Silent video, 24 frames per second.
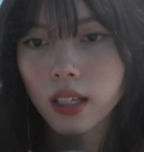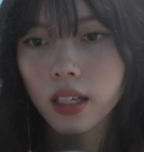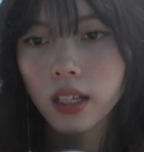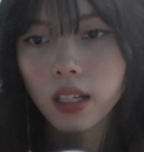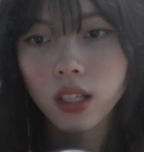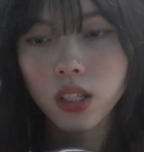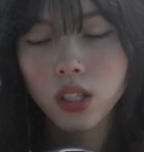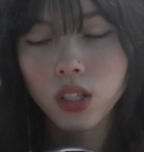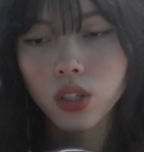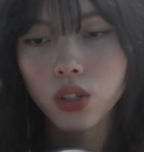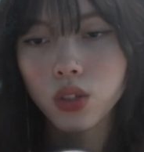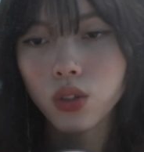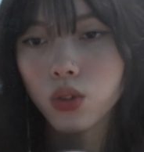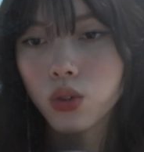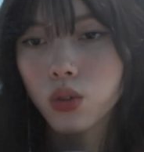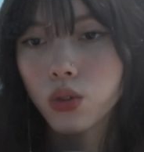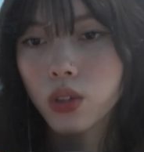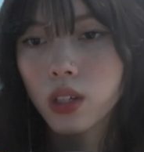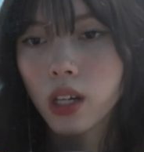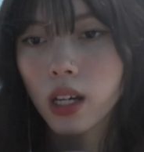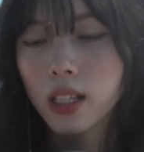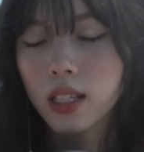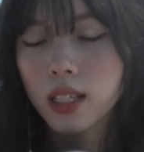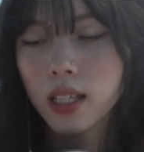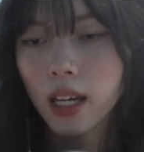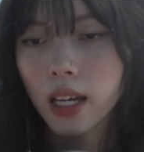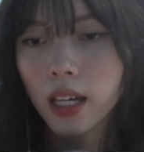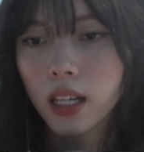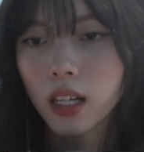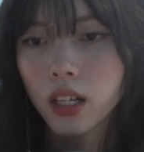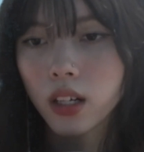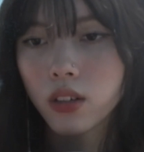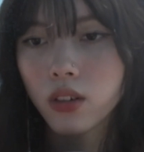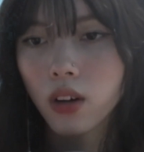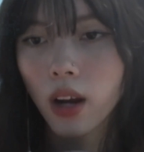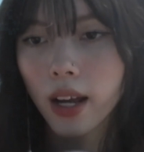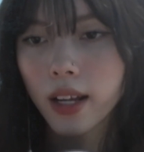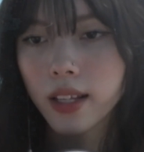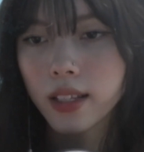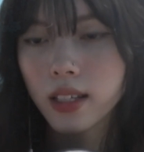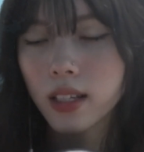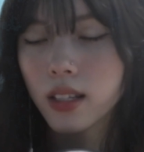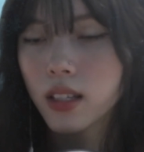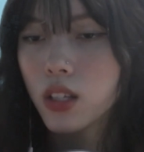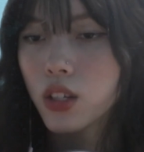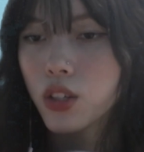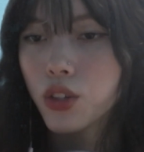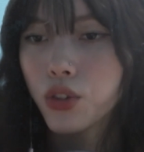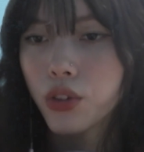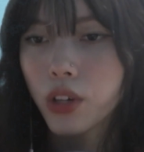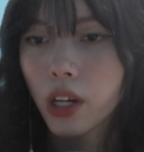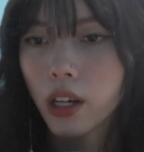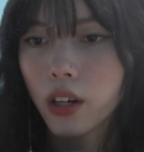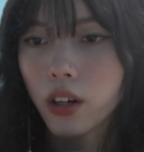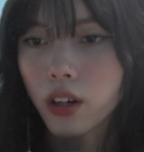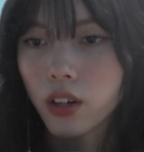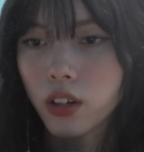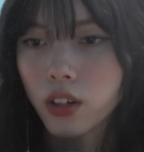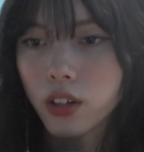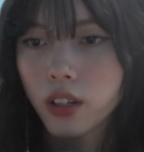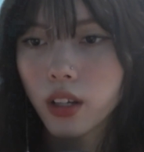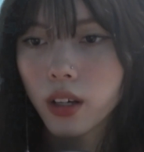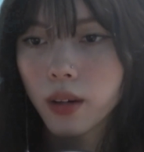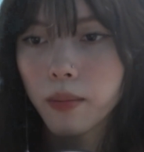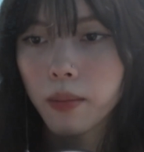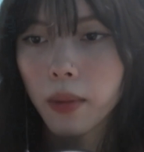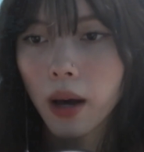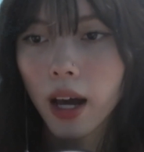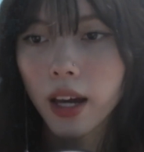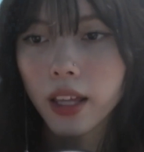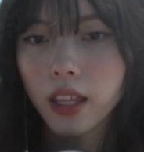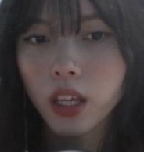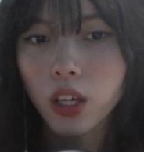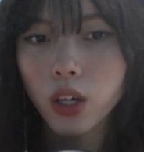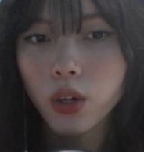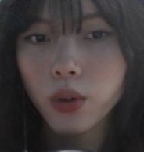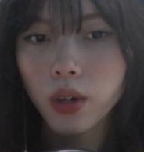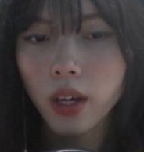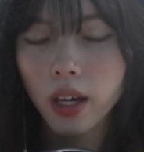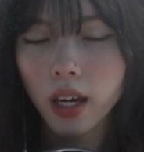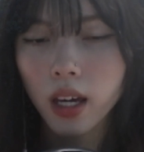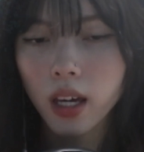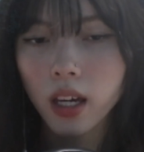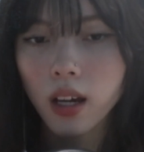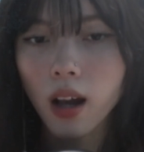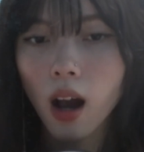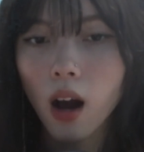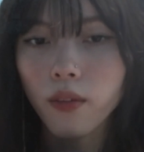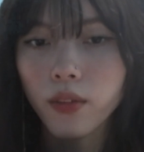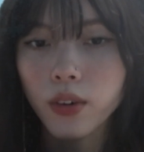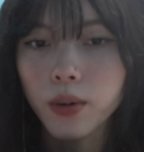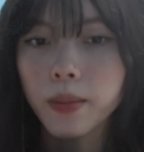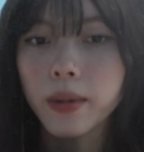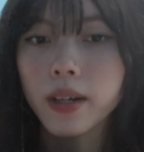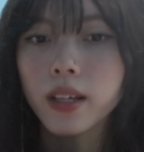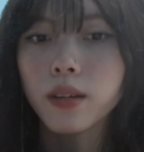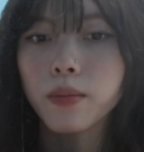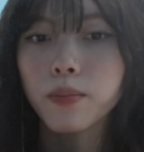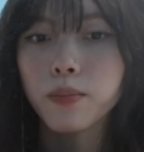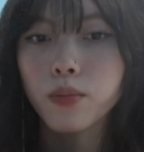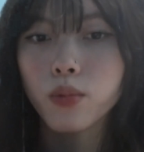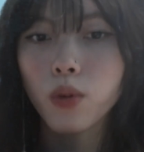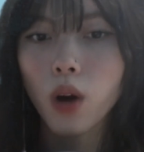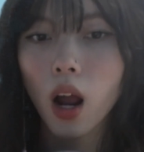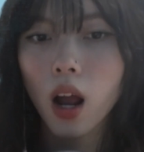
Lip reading: to contain a crisis triggered by the UK government